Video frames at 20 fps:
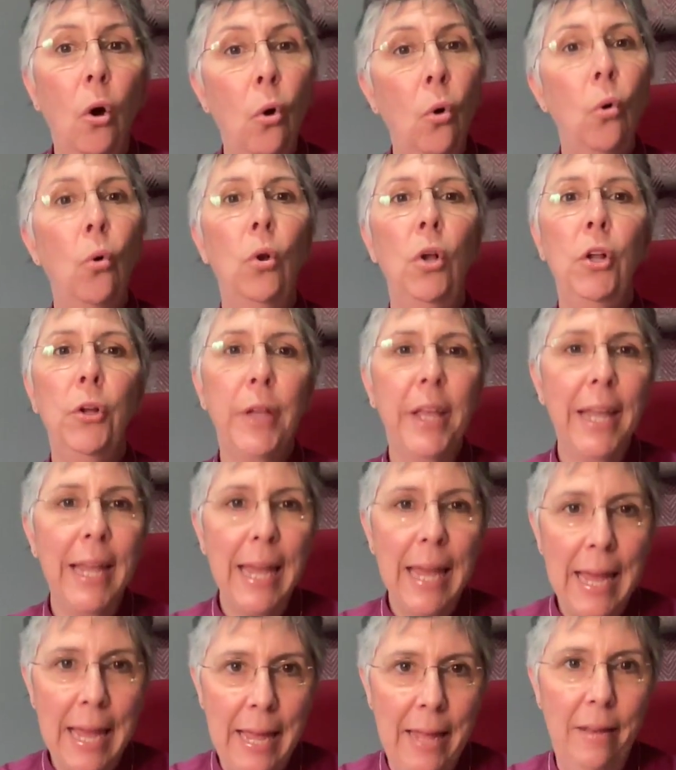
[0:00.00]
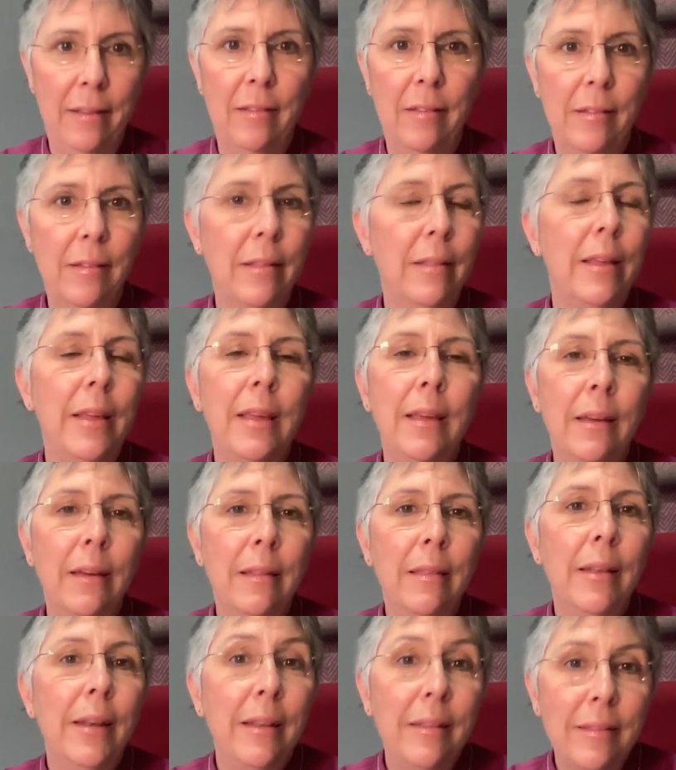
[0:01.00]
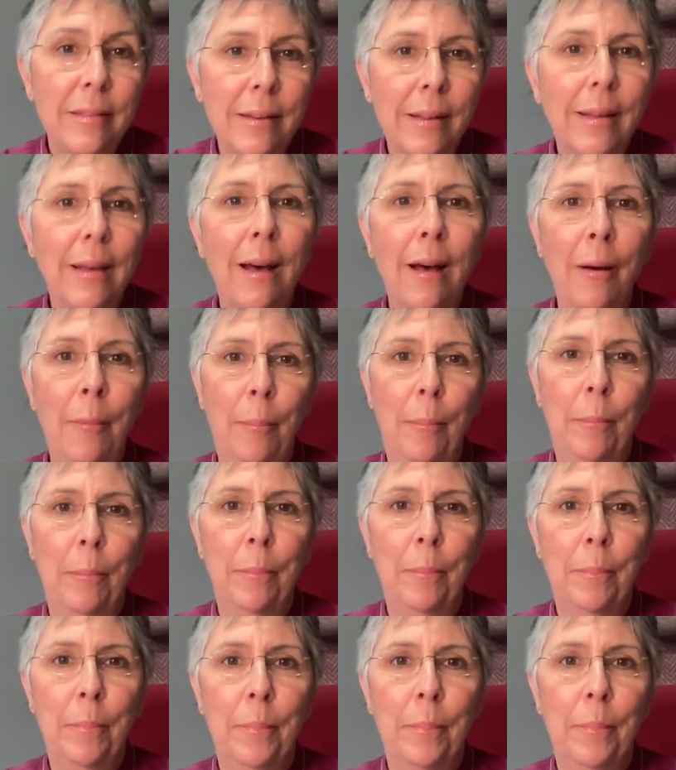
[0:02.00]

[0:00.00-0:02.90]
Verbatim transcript: or looking ahead to the year that is to come.